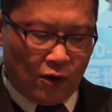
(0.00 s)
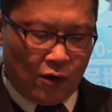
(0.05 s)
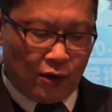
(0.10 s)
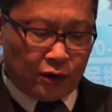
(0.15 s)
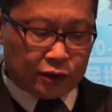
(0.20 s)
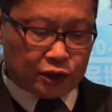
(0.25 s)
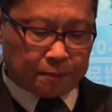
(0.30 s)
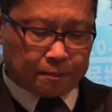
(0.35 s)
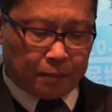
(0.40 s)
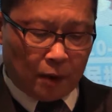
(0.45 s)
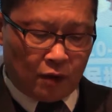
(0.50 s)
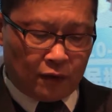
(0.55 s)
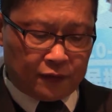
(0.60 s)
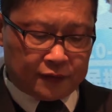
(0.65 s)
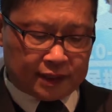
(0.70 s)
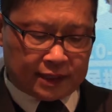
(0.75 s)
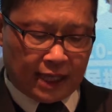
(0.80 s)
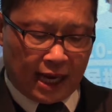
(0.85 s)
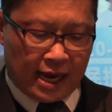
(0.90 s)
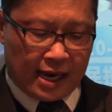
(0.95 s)
urged
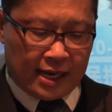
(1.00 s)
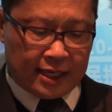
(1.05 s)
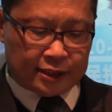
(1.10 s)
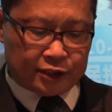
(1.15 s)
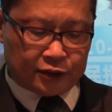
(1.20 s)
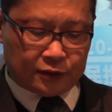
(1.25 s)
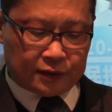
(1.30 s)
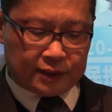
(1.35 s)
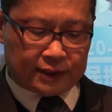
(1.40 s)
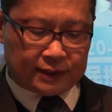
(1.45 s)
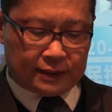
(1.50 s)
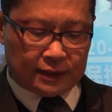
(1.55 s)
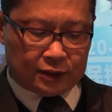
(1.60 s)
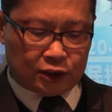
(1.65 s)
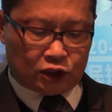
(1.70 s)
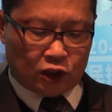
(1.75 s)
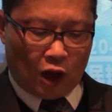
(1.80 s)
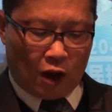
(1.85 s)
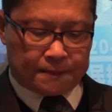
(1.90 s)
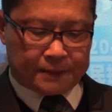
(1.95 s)
both sides to
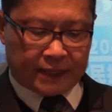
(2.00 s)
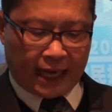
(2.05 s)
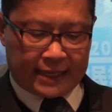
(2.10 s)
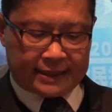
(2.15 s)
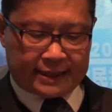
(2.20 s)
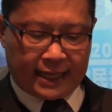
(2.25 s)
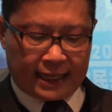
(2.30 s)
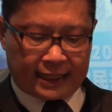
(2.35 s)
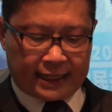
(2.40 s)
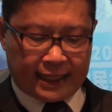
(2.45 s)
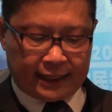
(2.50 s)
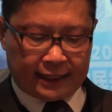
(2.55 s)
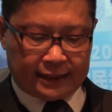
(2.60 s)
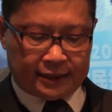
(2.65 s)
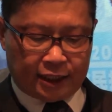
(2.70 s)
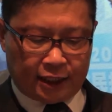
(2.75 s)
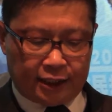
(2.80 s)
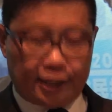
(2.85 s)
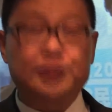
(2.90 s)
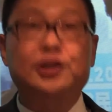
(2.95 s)
stop
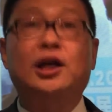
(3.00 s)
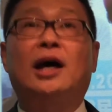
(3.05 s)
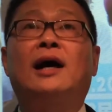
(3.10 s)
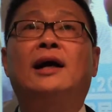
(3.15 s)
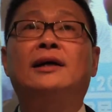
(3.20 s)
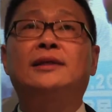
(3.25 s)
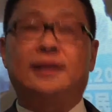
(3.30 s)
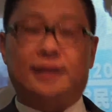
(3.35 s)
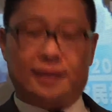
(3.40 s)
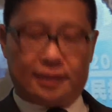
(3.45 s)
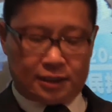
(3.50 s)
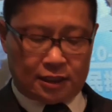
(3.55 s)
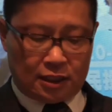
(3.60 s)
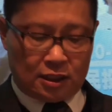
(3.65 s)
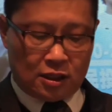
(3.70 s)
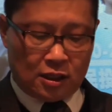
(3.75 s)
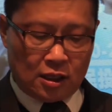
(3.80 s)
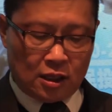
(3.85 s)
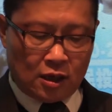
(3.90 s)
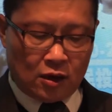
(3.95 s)
attacking each other,
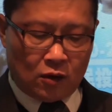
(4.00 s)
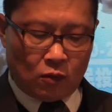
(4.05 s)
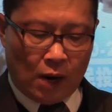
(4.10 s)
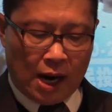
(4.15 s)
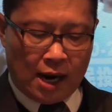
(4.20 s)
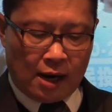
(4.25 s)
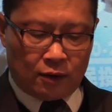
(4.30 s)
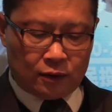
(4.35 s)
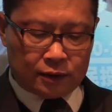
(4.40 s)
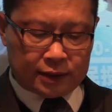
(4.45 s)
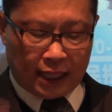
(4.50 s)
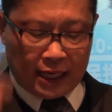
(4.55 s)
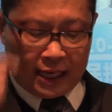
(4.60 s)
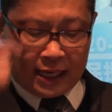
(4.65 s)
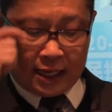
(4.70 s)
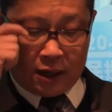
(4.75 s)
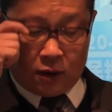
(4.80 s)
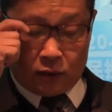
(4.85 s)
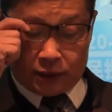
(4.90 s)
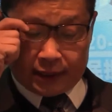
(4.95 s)
while
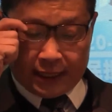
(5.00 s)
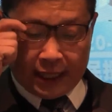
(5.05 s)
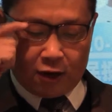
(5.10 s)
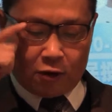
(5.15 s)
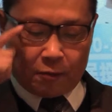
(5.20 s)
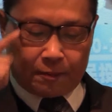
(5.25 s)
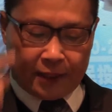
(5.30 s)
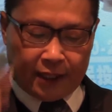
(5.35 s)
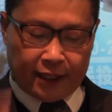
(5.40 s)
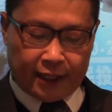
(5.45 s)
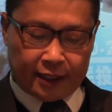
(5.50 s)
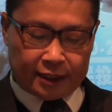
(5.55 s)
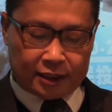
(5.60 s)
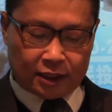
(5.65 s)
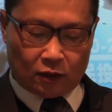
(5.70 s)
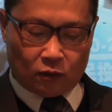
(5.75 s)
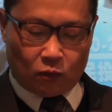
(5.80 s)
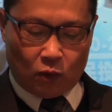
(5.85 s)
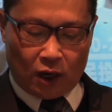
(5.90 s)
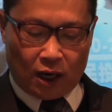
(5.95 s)

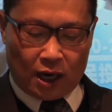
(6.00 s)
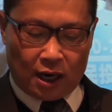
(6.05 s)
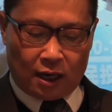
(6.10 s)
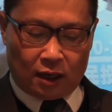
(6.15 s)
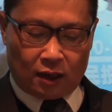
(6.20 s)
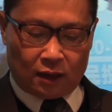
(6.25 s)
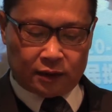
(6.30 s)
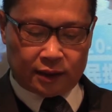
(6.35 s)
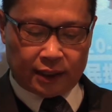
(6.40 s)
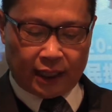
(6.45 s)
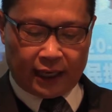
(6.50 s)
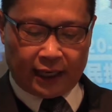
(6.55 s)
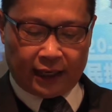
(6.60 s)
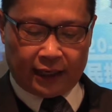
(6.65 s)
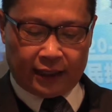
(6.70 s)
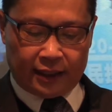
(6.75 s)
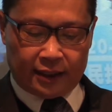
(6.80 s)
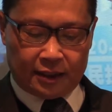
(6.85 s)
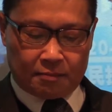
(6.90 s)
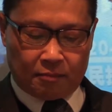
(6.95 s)
OCLP worked on
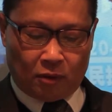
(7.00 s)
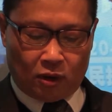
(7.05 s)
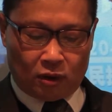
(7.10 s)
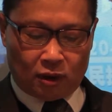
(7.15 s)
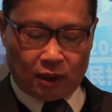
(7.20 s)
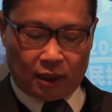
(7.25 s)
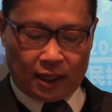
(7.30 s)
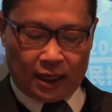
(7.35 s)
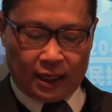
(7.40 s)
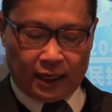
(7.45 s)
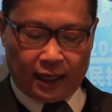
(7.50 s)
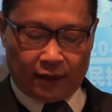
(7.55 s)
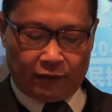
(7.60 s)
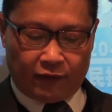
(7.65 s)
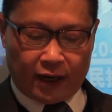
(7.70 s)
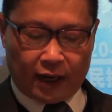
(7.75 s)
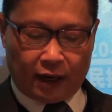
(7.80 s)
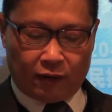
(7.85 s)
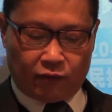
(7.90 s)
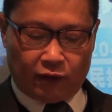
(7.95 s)
a
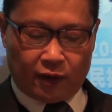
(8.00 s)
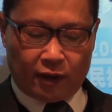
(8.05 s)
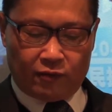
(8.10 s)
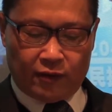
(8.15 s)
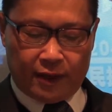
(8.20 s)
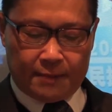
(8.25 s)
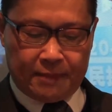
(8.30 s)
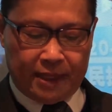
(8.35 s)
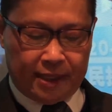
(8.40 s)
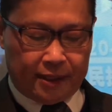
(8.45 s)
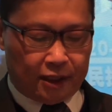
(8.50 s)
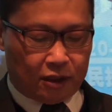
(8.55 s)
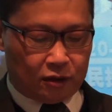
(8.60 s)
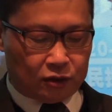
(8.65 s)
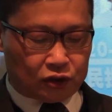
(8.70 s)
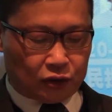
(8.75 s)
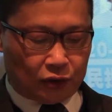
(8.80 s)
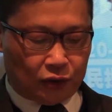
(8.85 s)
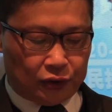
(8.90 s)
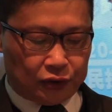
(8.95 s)

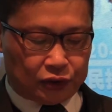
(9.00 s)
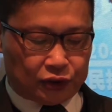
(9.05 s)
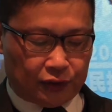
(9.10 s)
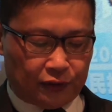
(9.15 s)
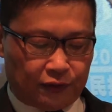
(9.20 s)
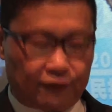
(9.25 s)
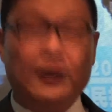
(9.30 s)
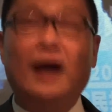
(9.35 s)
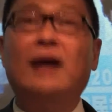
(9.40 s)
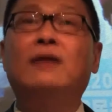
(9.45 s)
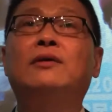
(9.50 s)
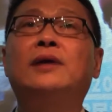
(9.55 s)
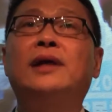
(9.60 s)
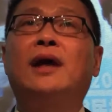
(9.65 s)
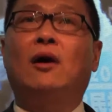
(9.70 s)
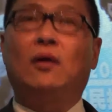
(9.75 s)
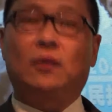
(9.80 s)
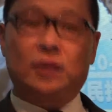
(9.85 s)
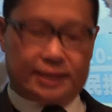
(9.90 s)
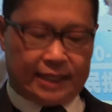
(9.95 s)
remedial solution.
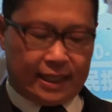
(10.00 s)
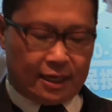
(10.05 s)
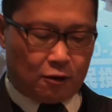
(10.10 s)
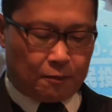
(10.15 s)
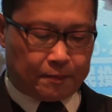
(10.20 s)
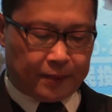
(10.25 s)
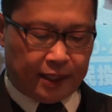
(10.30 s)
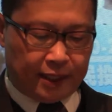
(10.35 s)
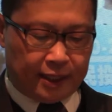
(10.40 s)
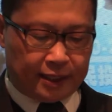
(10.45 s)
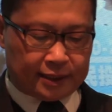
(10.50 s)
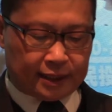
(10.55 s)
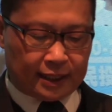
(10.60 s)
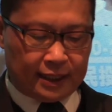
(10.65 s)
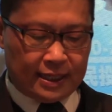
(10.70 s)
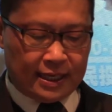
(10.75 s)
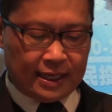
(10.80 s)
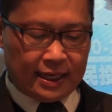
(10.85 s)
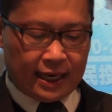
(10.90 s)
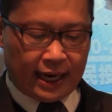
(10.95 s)
Finally, OCLP
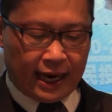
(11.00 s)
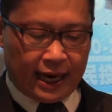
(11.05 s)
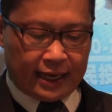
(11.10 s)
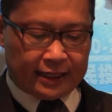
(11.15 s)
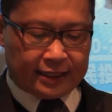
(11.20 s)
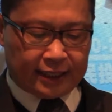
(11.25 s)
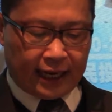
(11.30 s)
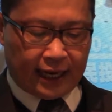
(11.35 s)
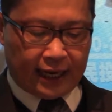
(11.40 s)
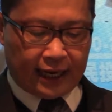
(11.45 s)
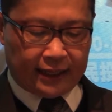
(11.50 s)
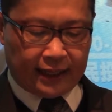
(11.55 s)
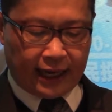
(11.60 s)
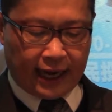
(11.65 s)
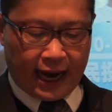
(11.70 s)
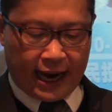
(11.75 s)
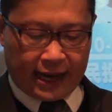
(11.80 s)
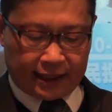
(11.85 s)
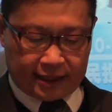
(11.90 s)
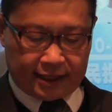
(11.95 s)
added
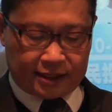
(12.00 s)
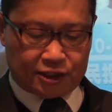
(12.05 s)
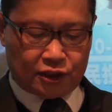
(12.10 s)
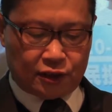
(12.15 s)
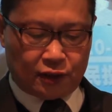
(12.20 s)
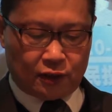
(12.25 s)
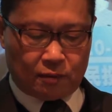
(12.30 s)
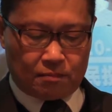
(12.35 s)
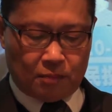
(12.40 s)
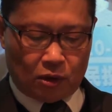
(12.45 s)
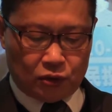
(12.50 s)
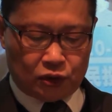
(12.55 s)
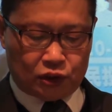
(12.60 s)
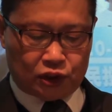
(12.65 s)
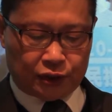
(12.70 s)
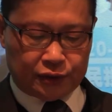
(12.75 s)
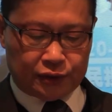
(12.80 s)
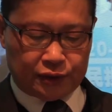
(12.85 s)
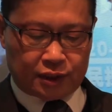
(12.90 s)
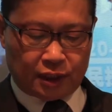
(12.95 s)
an additional
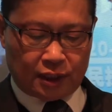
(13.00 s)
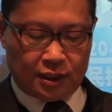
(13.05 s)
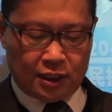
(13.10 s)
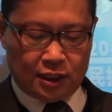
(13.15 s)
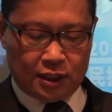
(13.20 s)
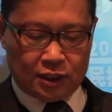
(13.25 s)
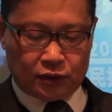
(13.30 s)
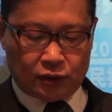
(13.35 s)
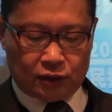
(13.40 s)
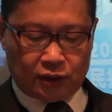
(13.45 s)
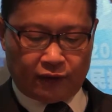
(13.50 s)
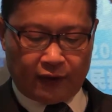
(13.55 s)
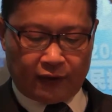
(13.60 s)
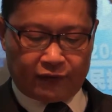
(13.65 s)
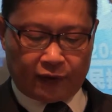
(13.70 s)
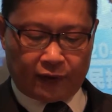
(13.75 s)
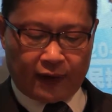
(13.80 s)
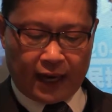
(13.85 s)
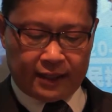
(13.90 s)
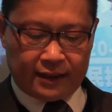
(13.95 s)
motion to the
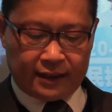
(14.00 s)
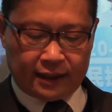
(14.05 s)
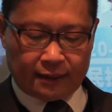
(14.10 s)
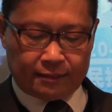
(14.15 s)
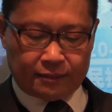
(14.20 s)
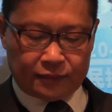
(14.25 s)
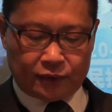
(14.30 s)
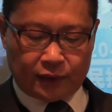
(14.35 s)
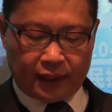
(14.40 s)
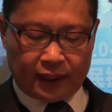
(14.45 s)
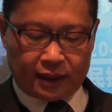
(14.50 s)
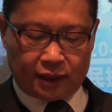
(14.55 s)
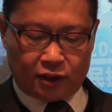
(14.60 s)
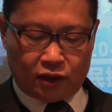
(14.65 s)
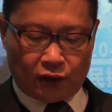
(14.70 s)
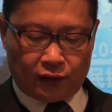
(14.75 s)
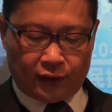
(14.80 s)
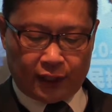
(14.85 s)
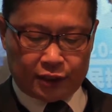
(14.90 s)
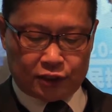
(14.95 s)
referendum to
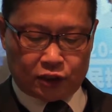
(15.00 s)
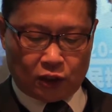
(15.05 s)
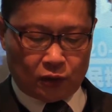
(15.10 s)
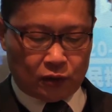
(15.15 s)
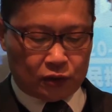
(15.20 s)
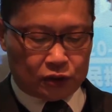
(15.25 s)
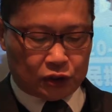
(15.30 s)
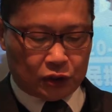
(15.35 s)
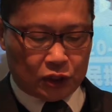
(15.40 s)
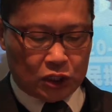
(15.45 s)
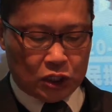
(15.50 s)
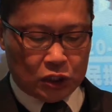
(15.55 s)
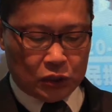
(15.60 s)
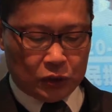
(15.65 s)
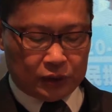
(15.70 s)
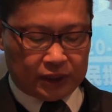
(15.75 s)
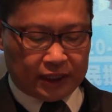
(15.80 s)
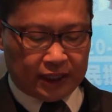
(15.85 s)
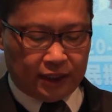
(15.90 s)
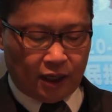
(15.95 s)
encourage those
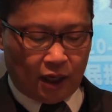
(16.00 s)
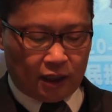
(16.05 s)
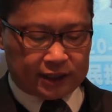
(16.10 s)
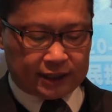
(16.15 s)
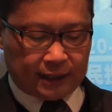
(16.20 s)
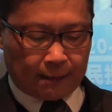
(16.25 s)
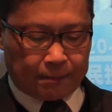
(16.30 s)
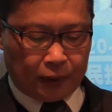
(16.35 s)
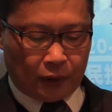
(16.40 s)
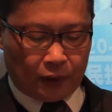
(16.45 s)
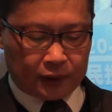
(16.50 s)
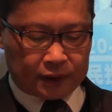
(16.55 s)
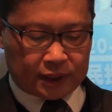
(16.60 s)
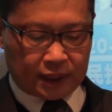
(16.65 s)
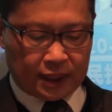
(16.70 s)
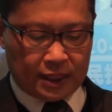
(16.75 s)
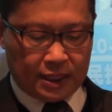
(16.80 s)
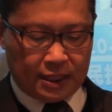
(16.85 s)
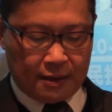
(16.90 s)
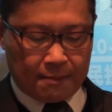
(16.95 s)
who did not
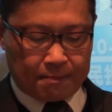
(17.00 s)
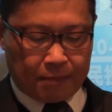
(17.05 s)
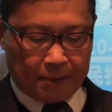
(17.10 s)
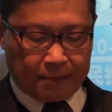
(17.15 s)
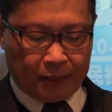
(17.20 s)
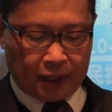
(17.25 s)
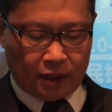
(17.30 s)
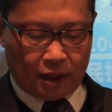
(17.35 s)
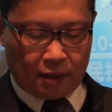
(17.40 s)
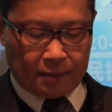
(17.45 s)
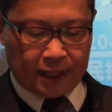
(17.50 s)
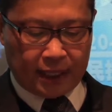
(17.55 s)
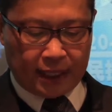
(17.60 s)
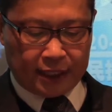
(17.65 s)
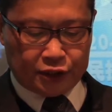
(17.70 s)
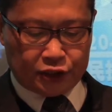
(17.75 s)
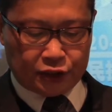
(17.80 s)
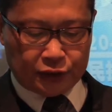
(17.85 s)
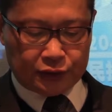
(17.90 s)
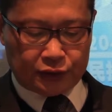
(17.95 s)
support public
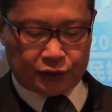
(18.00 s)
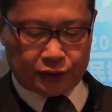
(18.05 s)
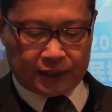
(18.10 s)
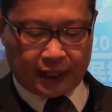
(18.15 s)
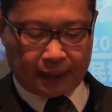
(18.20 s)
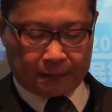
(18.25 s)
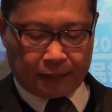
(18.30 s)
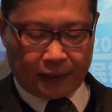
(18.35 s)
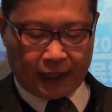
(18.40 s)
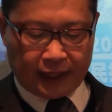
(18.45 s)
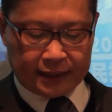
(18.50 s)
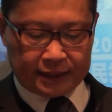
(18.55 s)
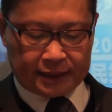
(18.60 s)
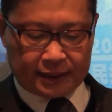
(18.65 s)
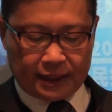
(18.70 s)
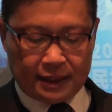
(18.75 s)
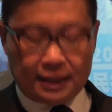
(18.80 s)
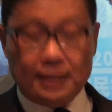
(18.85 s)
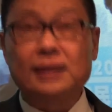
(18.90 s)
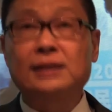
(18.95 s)
nomination to take
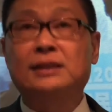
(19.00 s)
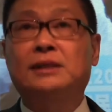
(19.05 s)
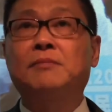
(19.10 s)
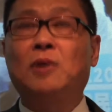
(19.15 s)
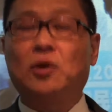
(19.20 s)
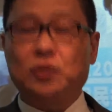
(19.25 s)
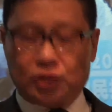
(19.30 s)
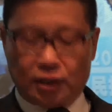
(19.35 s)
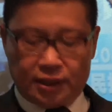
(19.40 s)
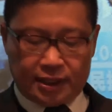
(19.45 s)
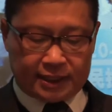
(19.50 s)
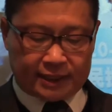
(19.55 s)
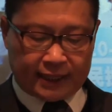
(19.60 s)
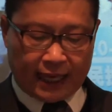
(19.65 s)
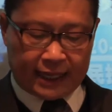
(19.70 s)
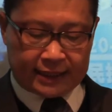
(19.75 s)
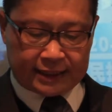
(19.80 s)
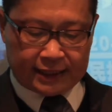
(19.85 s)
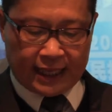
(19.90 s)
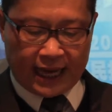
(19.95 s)
place. The motion is
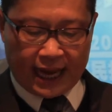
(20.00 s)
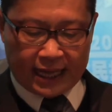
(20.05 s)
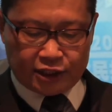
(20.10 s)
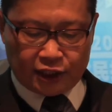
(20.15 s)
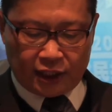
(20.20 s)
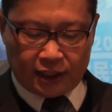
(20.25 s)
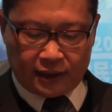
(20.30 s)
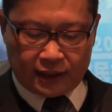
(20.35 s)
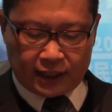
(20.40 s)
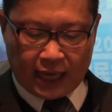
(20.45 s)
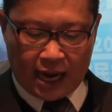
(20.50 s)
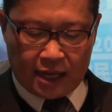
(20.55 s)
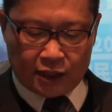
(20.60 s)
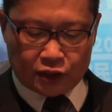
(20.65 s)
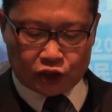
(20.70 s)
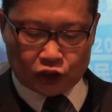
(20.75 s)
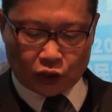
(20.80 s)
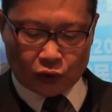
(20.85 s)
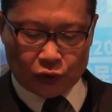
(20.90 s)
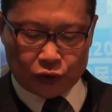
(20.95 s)
that the Legislative
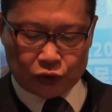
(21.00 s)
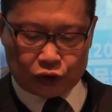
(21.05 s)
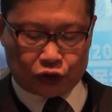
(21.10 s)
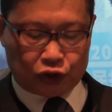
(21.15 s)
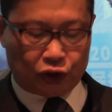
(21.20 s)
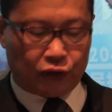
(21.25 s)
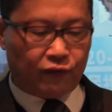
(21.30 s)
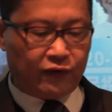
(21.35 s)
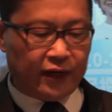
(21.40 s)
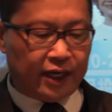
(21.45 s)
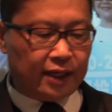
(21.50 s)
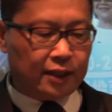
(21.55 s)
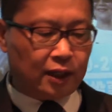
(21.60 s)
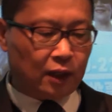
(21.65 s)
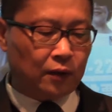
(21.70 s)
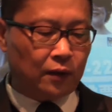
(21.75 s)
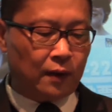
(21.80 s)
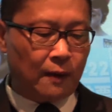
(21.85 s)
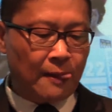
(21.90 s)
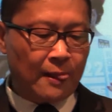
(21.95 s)
Council should
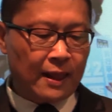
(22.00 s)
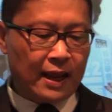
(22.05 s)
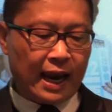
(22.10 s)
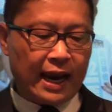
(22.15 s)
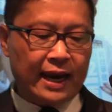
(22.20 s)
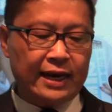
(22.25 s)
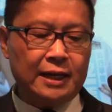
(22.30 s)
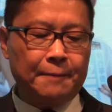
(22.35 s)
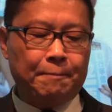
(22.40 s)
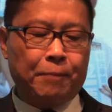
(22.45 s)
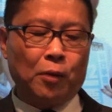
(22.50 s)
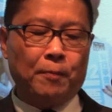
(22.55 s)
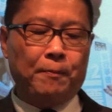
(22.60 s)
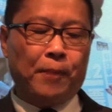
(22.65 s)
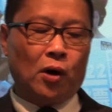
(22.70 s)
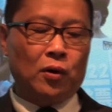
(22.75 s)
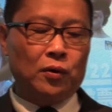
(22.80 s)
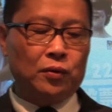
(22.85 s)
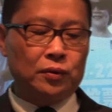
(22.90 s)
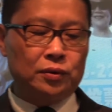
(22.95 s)
veto any
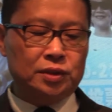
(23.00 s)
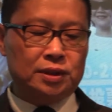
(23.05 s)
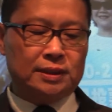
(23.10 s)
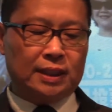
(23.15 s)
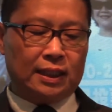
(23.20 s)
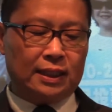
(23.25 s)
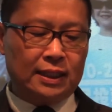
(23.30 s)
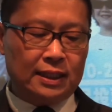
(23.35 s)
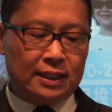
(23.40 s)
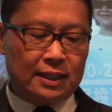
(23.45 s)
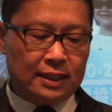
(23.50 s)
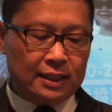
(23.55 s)
proposed